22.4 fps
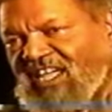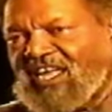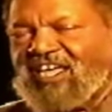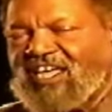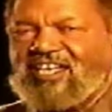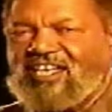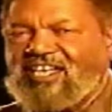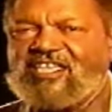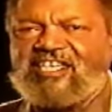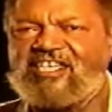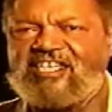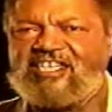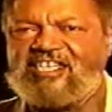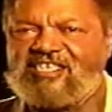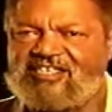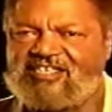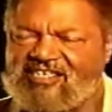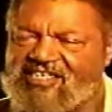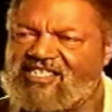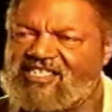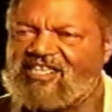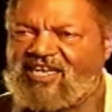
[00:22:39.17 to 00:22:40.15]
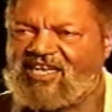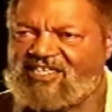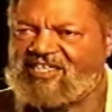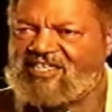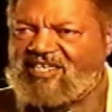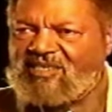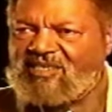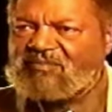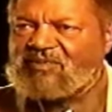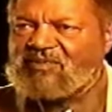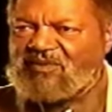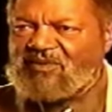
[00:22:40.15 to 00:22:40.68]
And he could see that
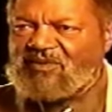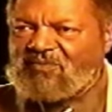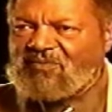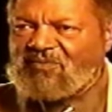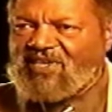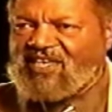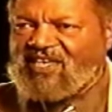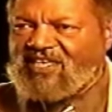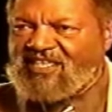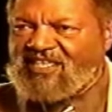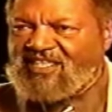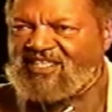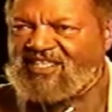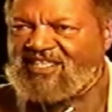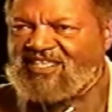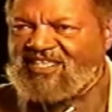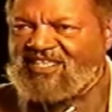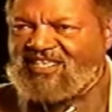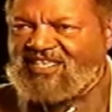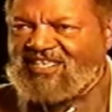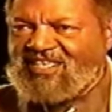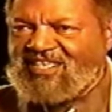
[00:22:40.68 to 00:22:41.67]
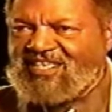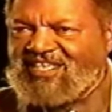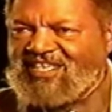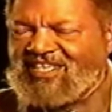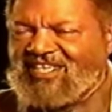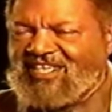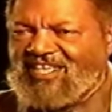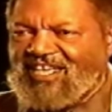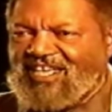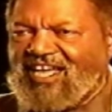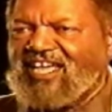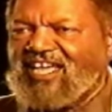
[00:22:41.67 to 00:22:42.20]
slipping away.
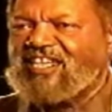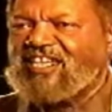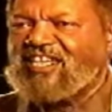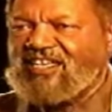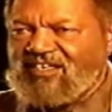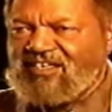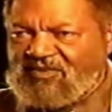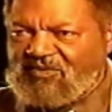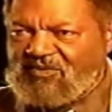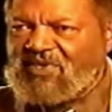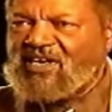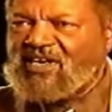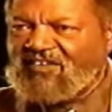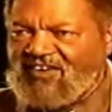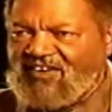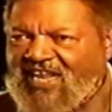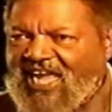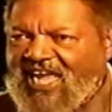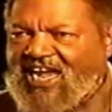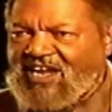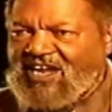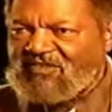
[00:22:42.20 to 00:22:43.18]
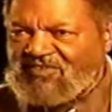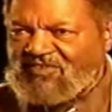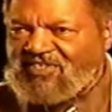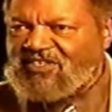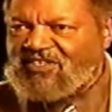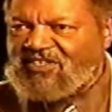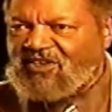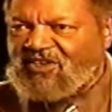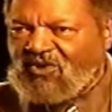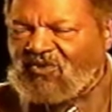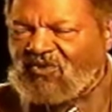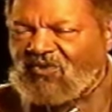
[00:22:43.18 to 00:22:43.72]
And his way of life
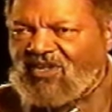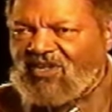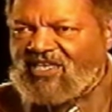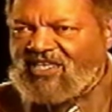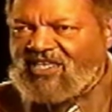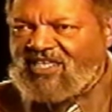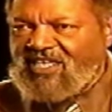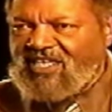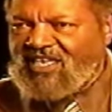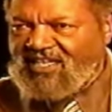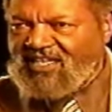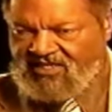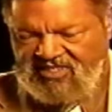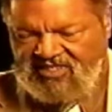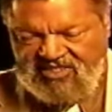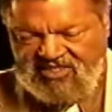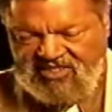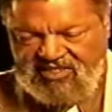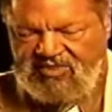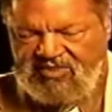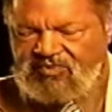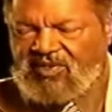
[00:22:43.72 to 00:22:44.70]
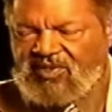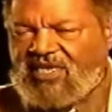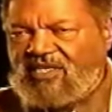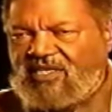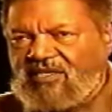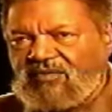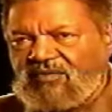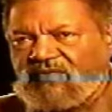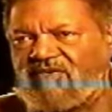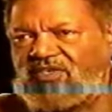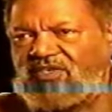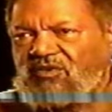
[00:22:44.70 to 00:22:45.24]
was going. And this is why
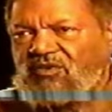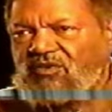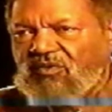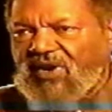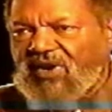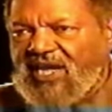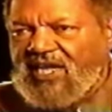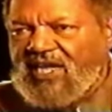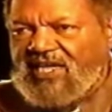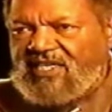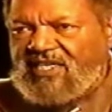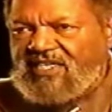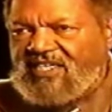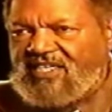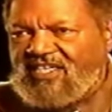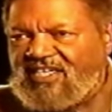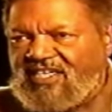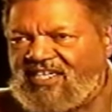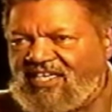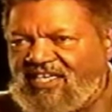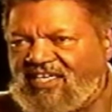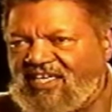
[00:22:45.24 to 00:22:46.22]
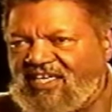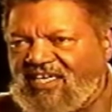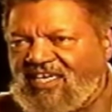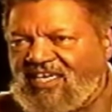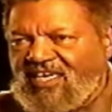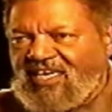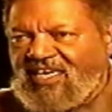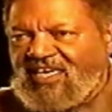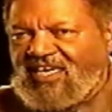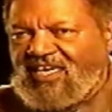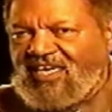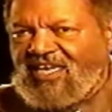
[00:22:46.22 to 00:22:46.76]
he was crying.
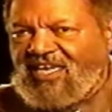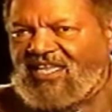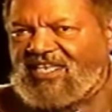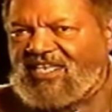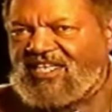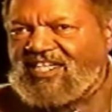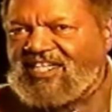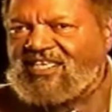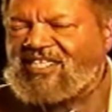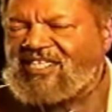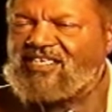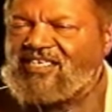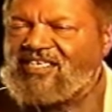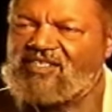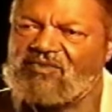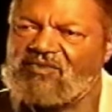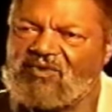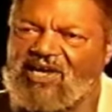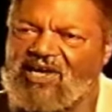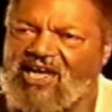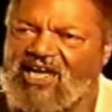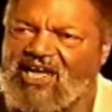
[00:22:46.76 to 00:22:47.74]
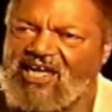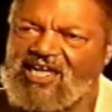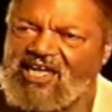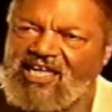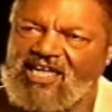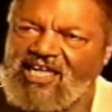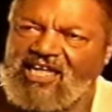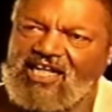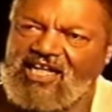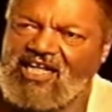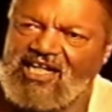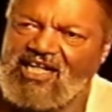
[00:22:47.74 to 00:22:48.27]
And this is why
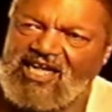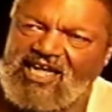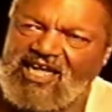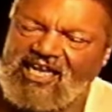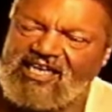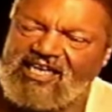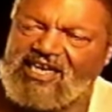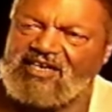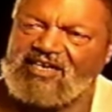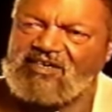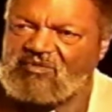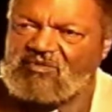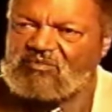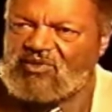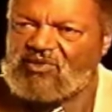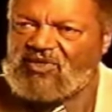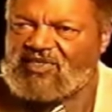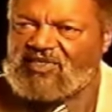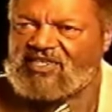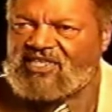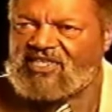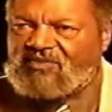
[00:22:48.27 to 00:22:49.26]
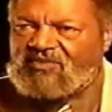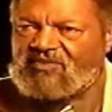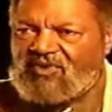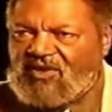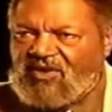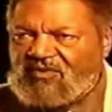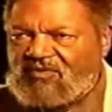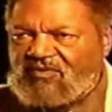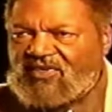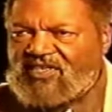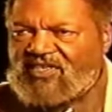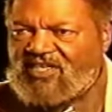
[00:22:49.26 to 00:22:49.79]
I named the book
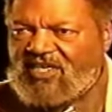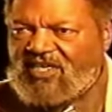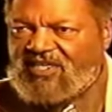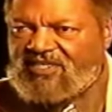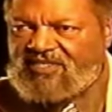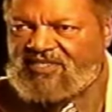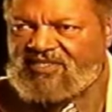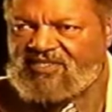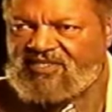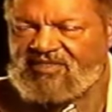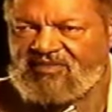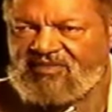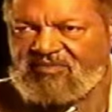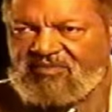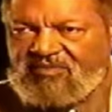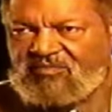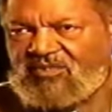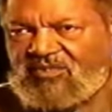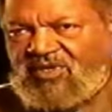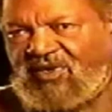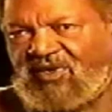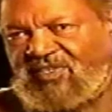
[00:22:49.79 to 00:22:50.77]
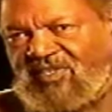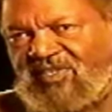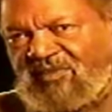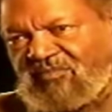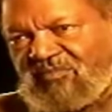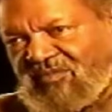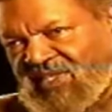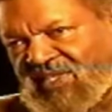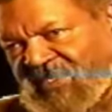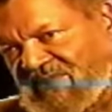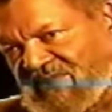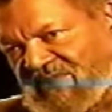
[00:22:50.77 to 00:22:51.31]
Negroes with Guns, because
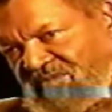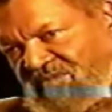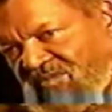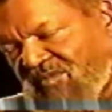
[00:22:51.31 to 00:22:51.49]
it meant